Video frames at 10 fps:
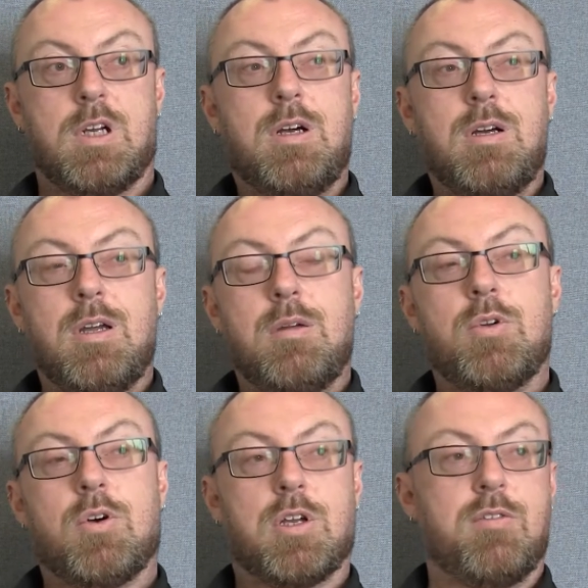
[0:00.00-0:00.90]
I am
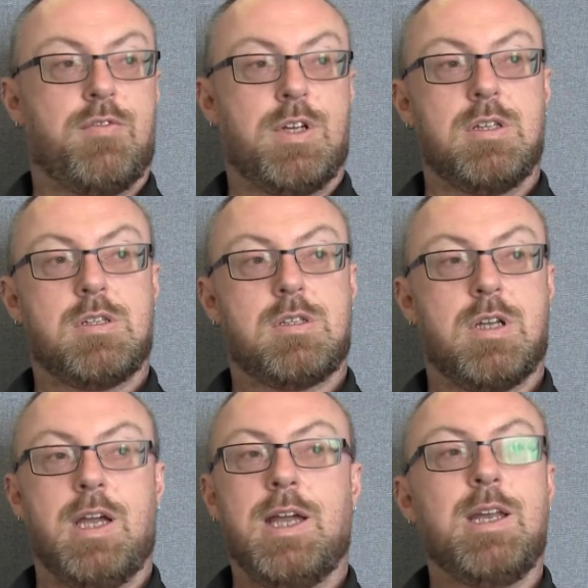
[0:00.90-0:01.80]
not convinced
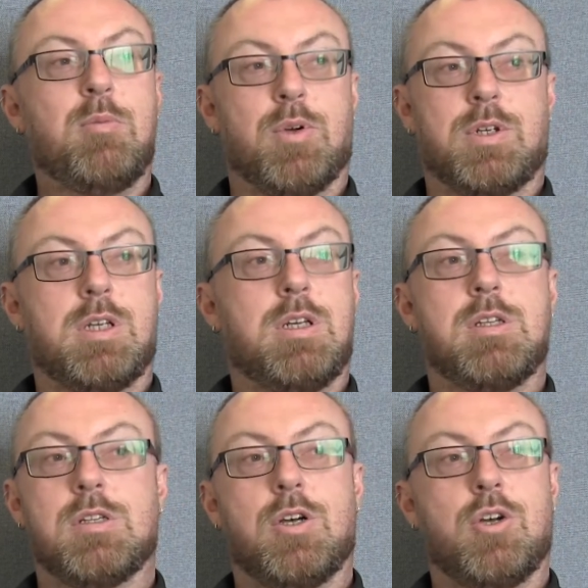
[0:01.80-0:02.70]
that anybody
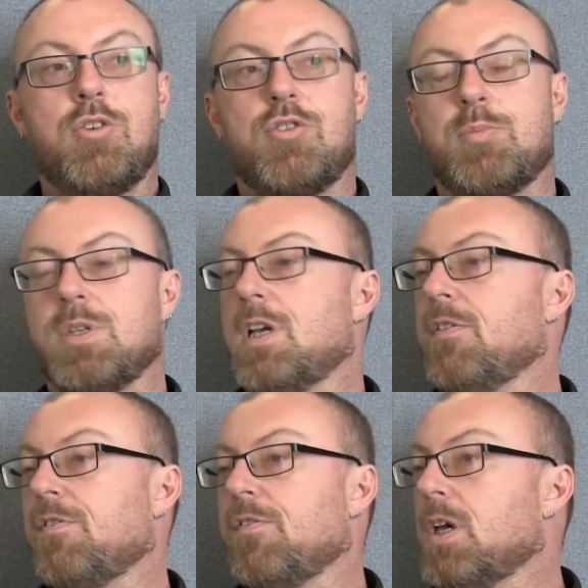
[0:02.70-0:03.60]
is one hundred
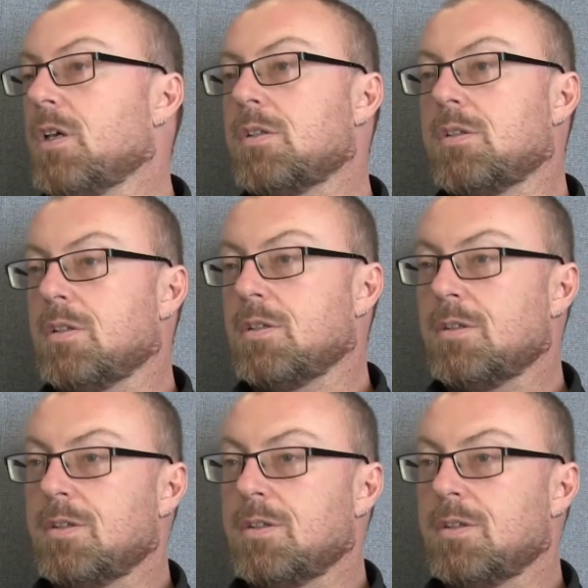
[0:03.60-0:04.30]
percent fixed.